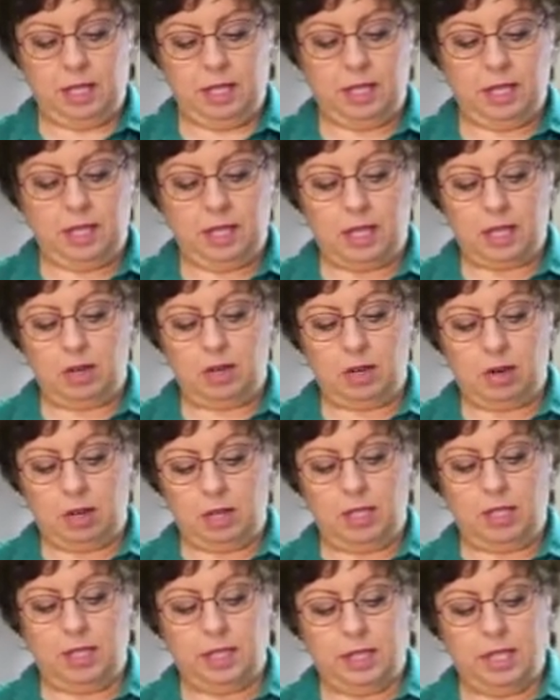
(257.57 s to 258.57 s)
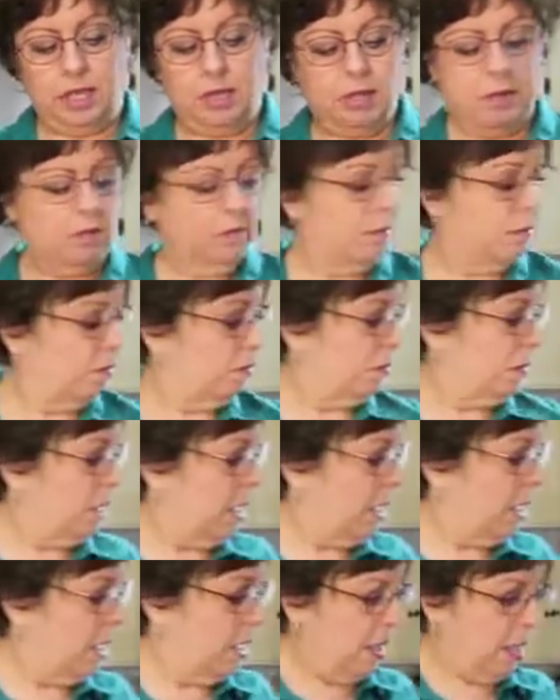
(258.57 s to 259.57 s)
Get that all in there.
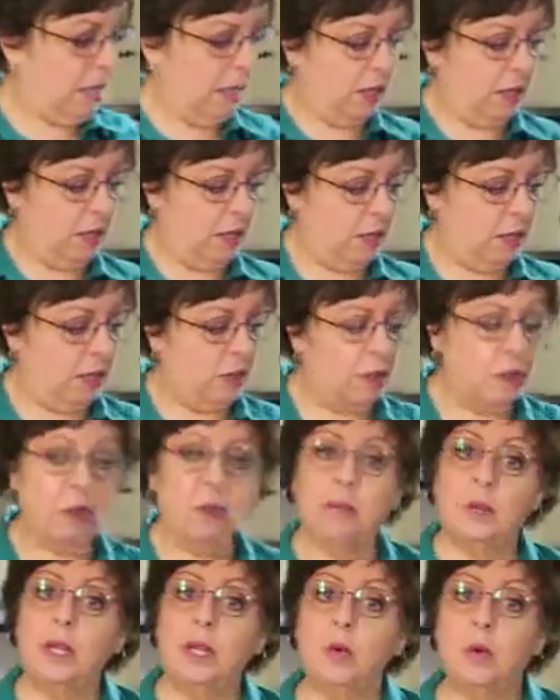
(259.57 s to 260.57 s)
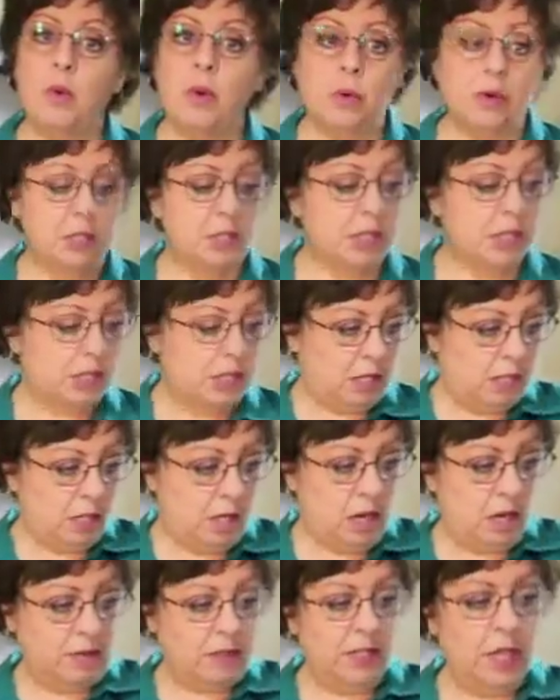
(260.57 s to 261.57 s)
3/4
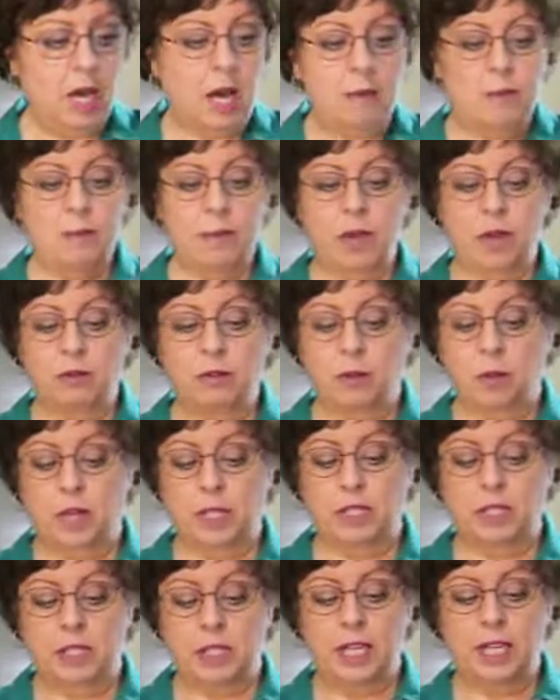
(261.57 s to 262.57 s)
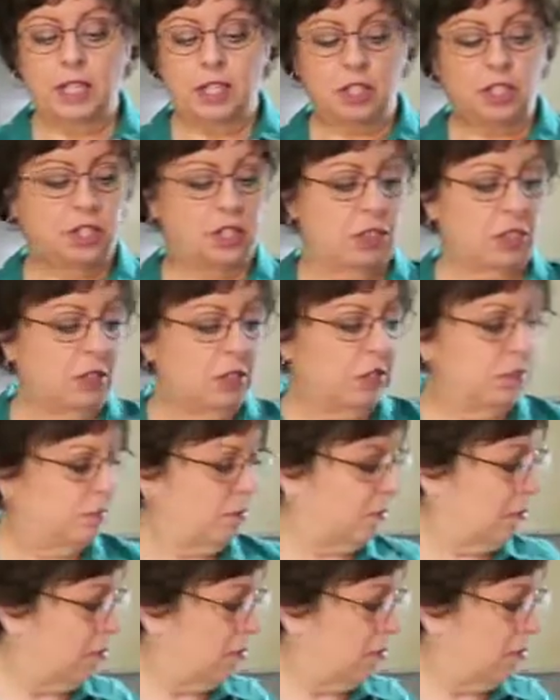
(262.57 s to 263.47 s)
of a cup of granulated sugar.